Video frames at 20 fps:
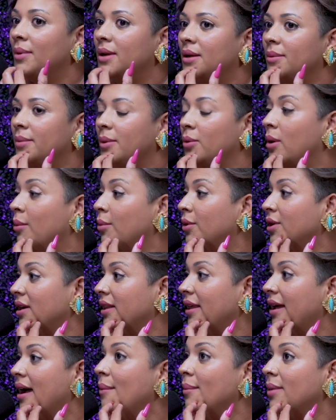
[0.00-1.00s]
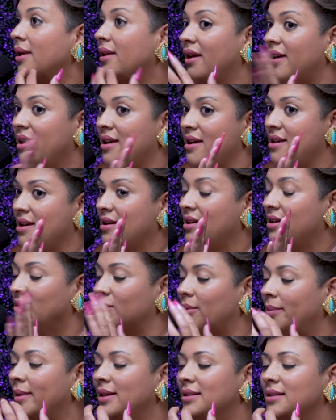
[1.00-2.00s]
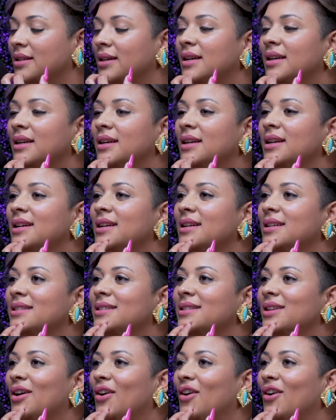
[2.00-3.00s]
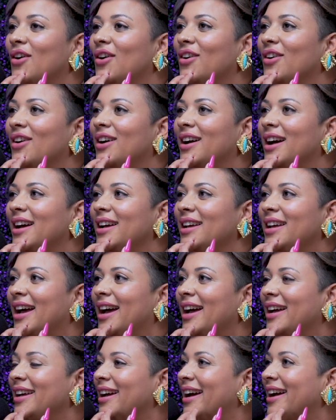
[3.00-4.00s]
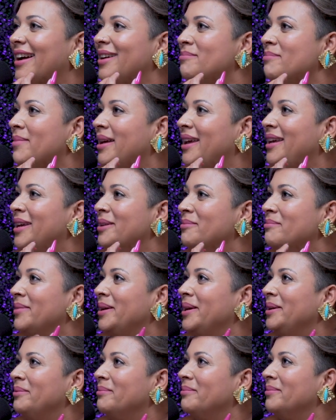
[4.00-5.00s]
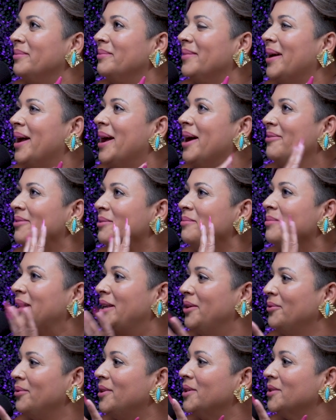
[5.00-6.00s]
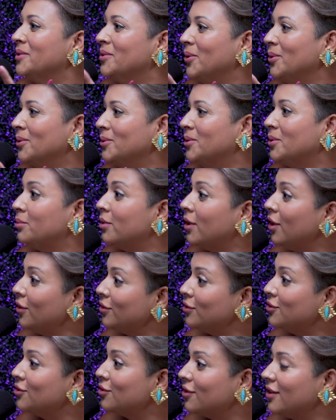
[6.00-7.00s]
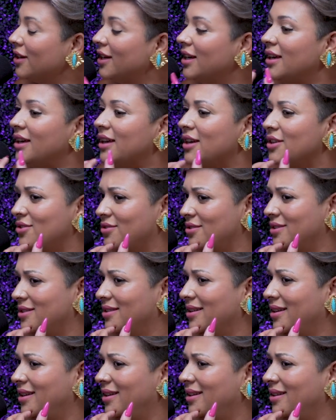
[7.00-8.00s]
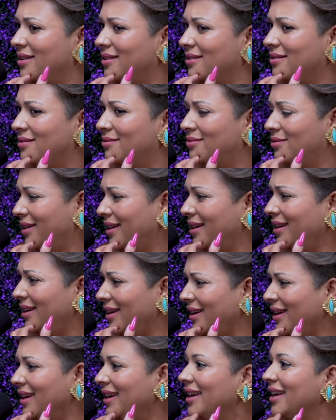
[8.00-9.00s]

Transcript: me voy a morir de hambre de aquí a allá, que eso pase. So I make him have a meeting with his older brother, Jury, and Jury's like, really?